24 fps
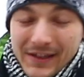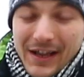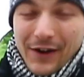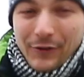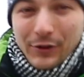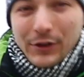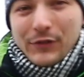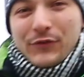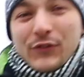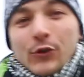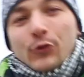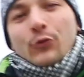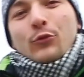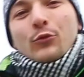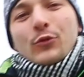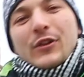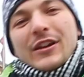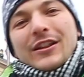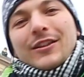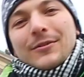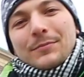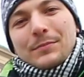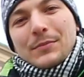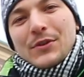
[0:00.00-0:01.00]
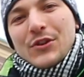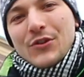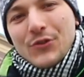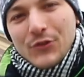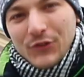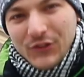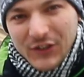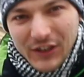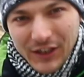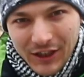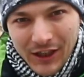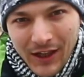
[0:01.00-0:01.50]
Now, if you're a real
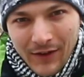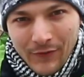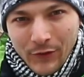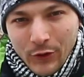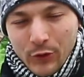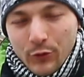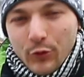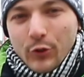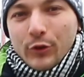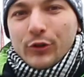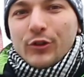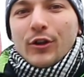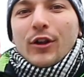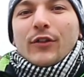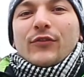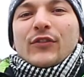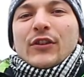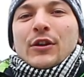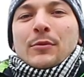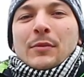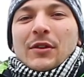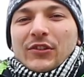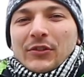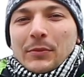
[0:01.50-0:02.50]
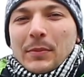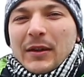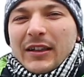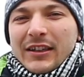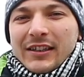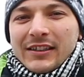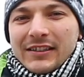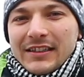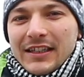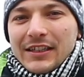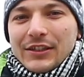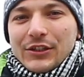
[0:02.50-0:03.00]
music lover, Rudolfinum is a
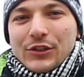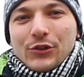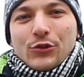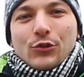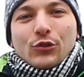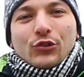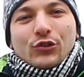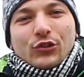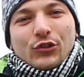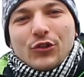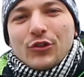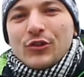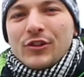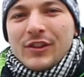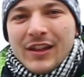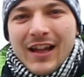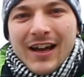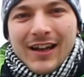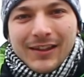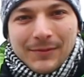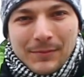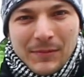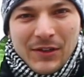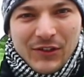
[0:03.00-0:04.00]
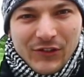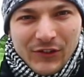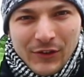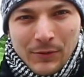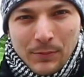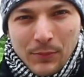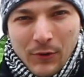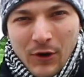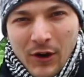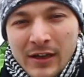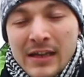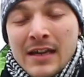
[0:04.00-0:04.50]
building that you should not miss in
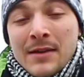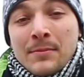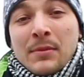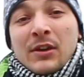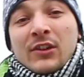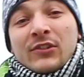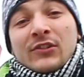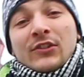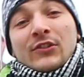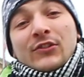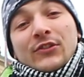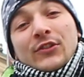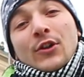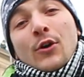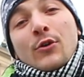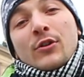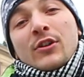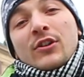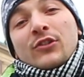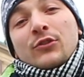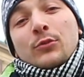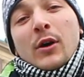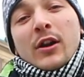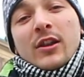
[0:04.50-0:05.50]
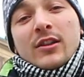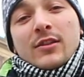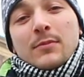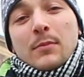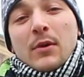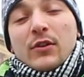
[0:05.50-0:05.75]
Prague because it's known as one of the